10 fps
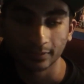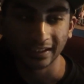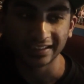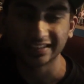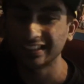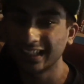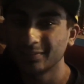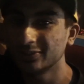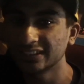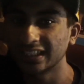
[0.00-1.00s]
But at the
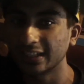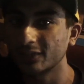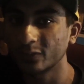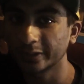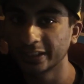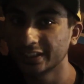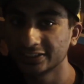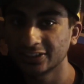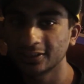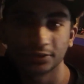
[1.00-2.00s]
time, he was at like 4K
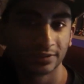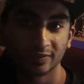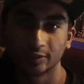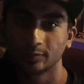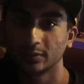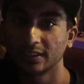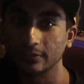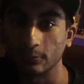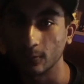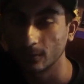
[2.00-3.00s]
subs, if it's
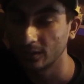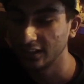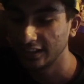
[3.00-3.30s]
believable.